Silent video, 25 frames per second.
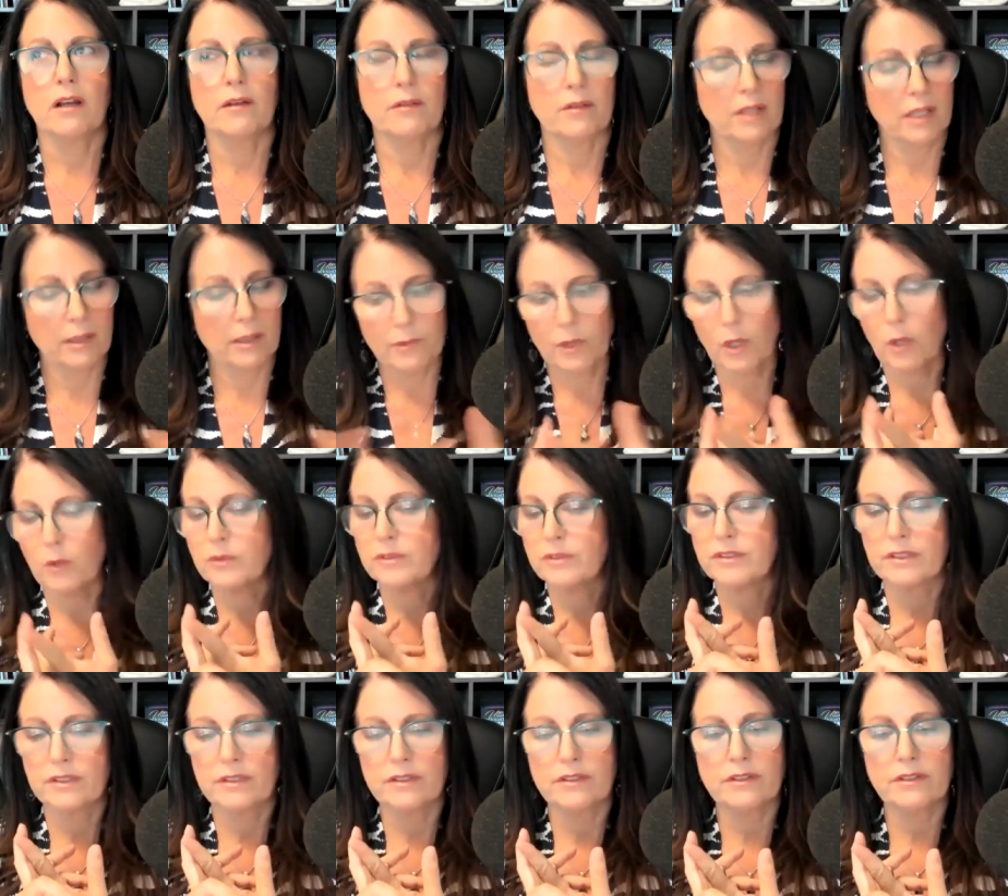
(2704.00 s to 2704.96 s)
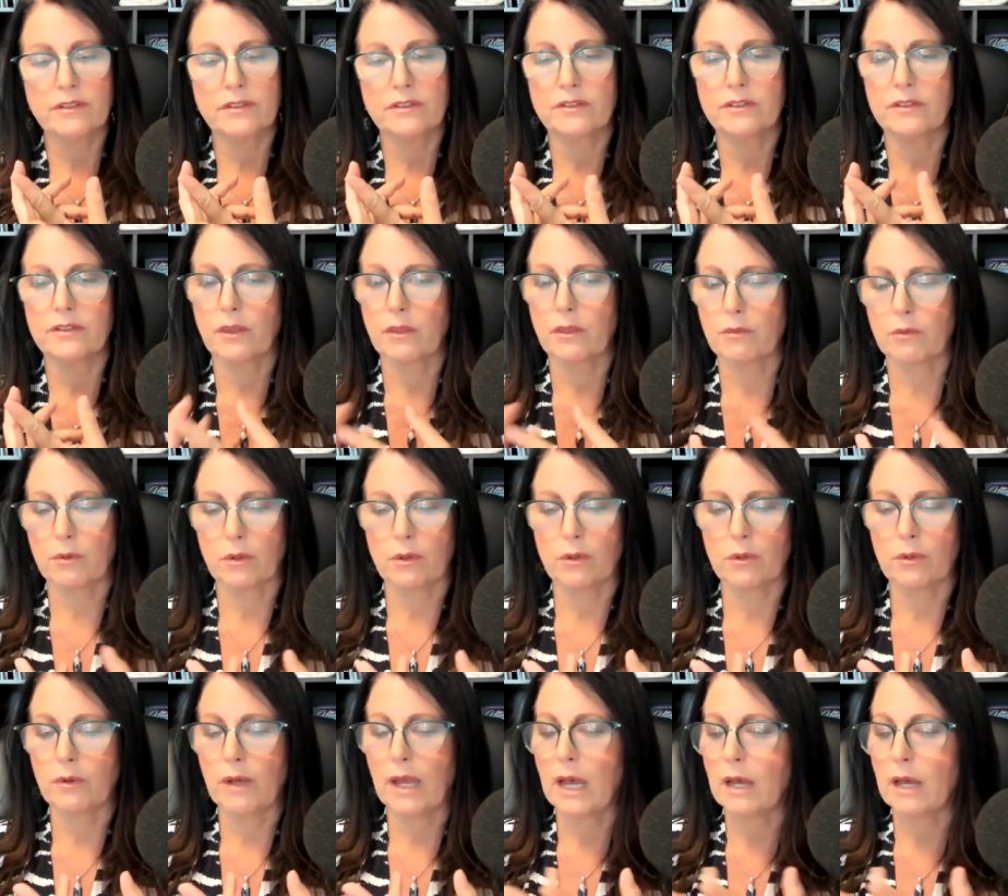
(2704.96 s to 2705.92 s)
hypnosis,
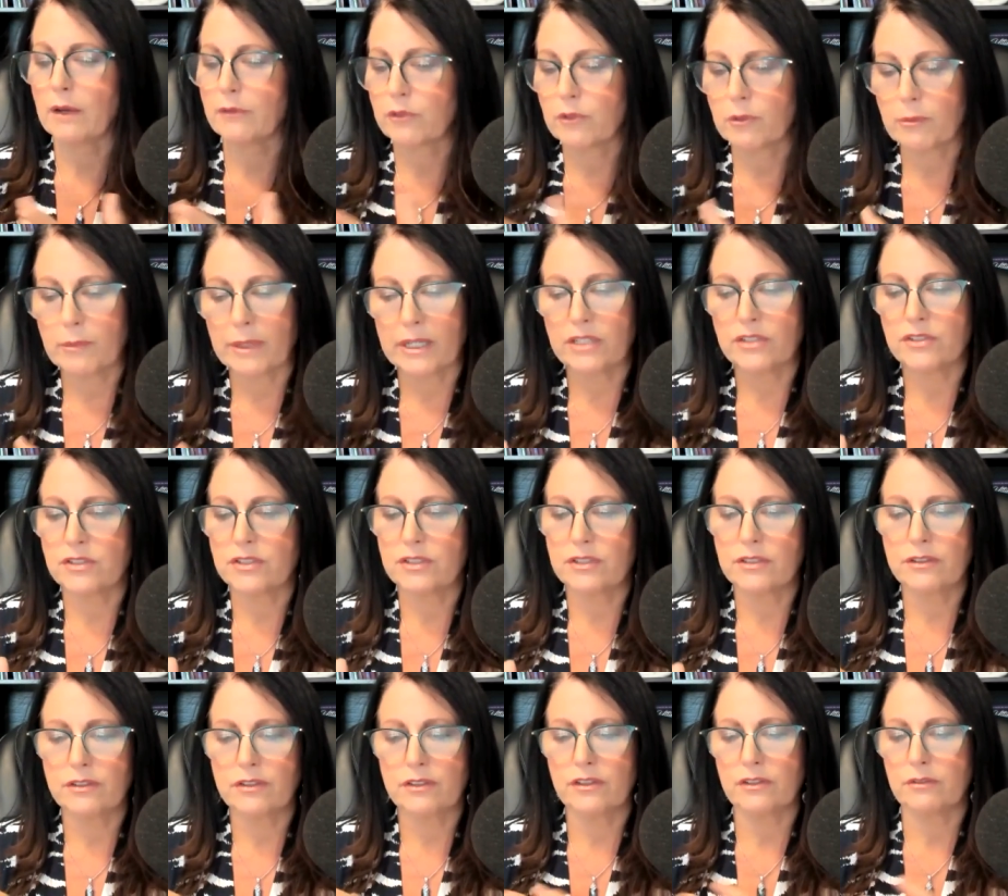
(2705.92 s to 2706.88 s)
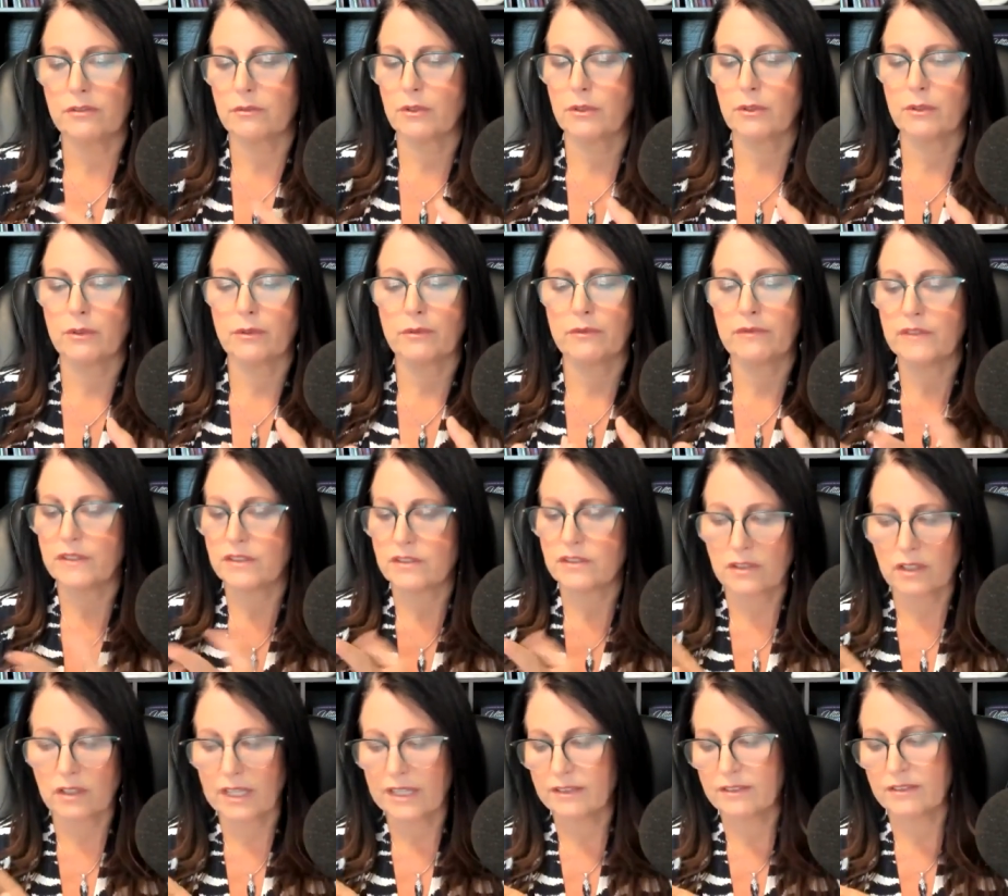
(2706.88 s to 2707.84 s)
through affirmations, through
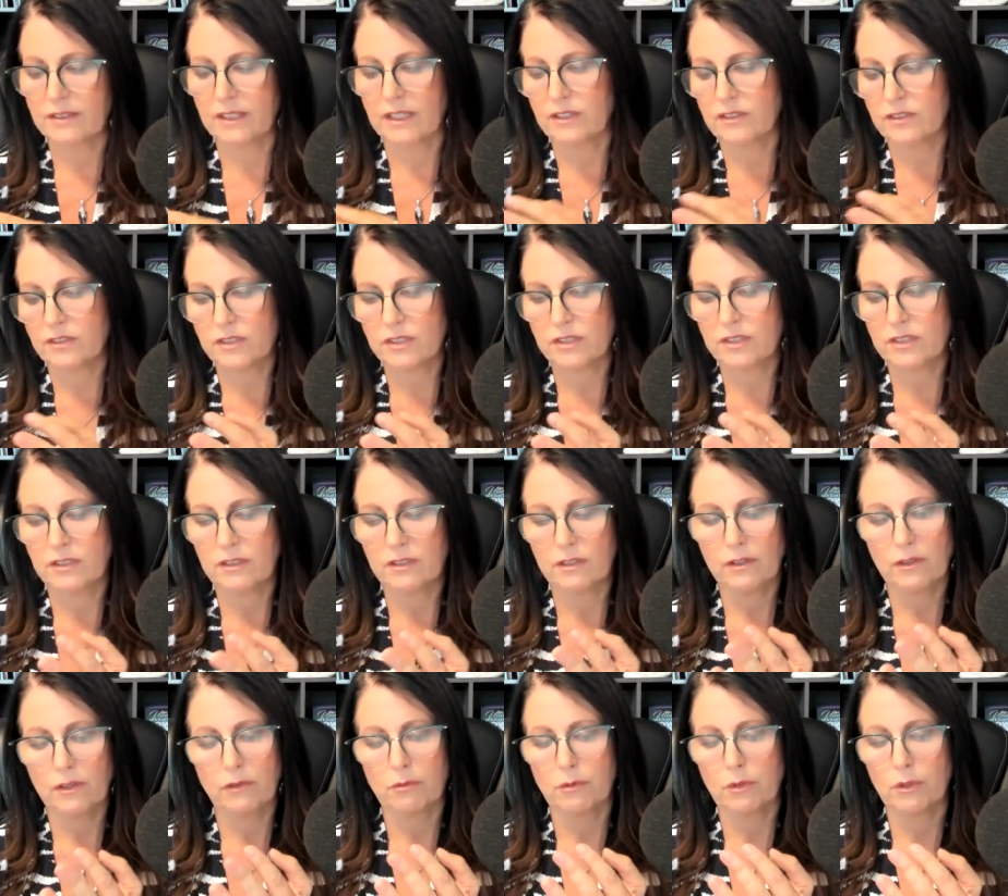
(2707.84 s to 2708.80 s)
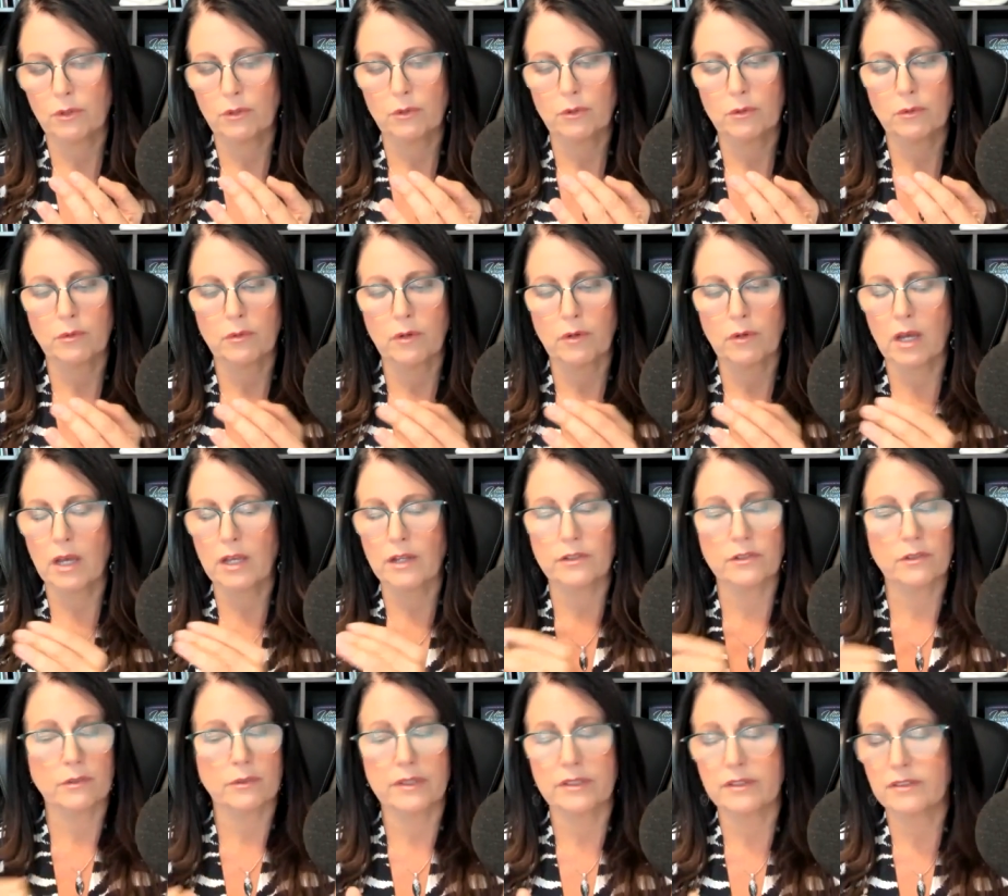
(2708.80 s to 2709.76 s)
visualization, through uh,
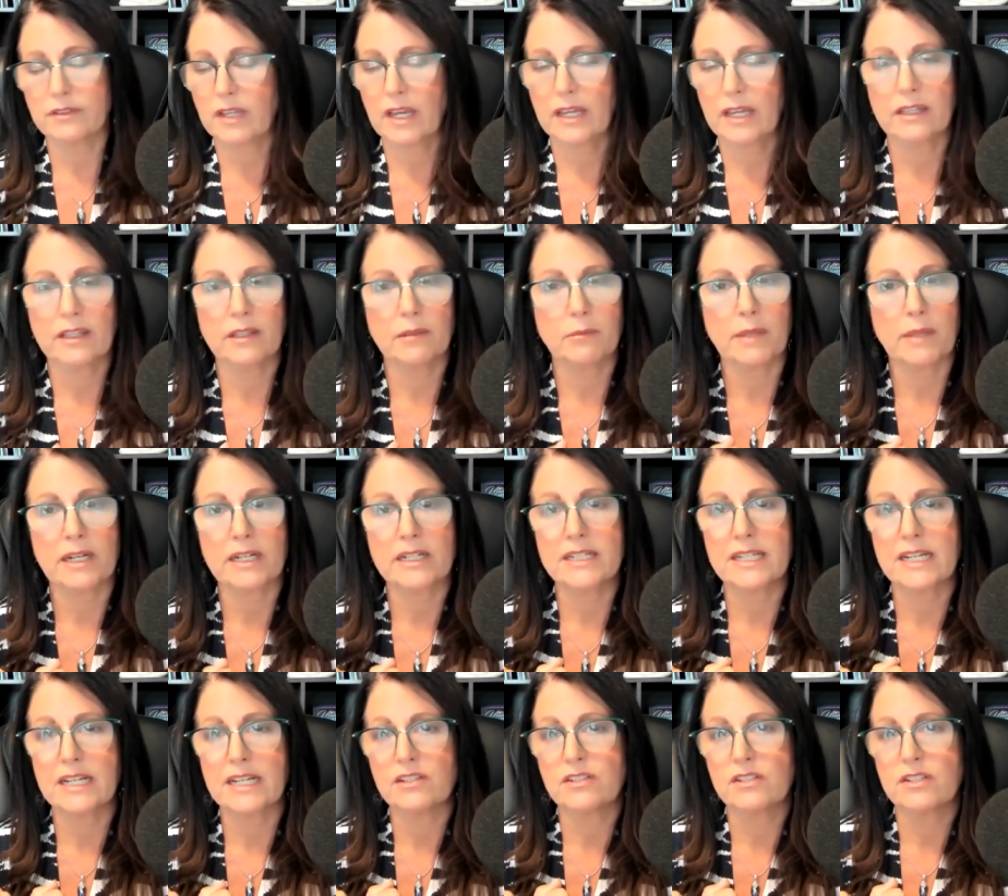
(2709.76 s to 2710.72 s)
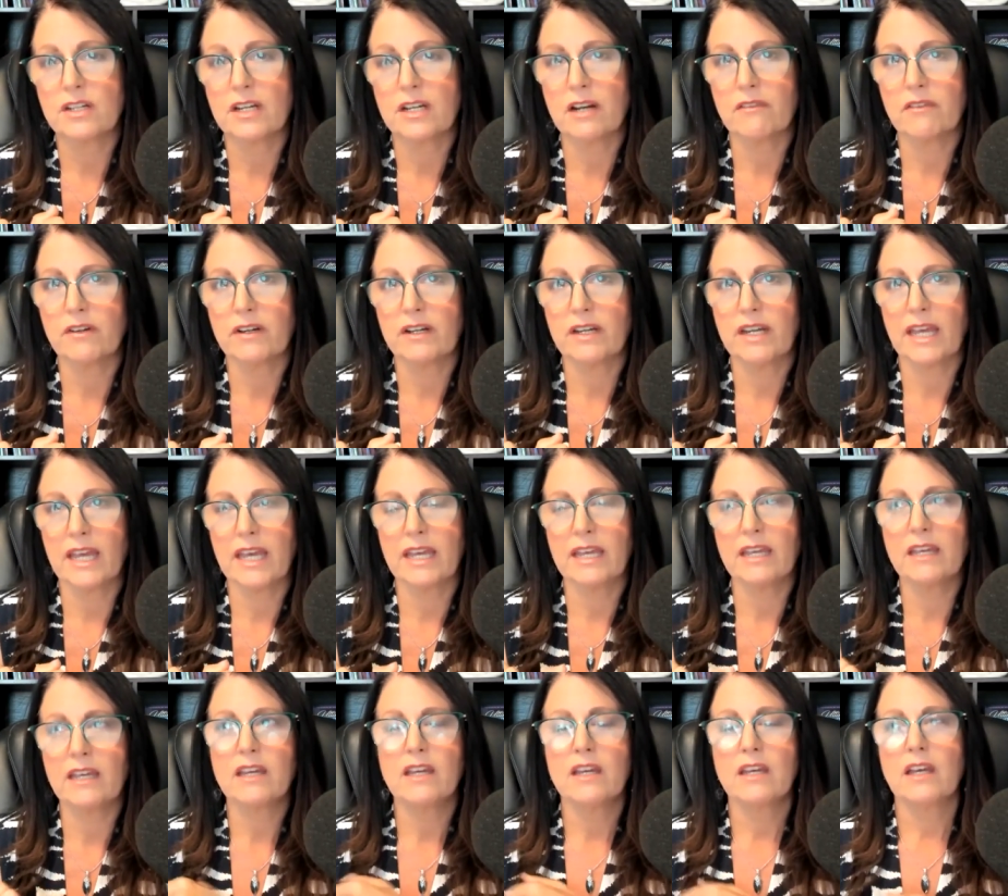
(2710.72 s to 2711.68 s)
doing silent meditation every
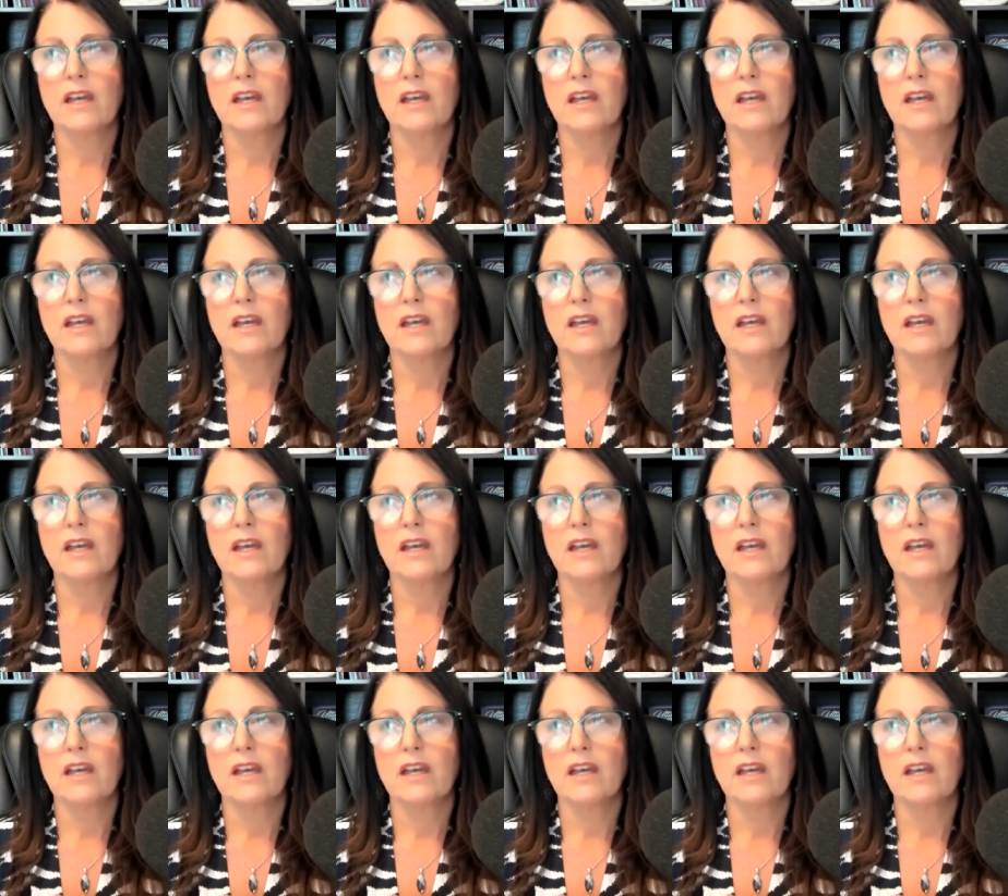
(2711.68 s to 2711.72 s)
day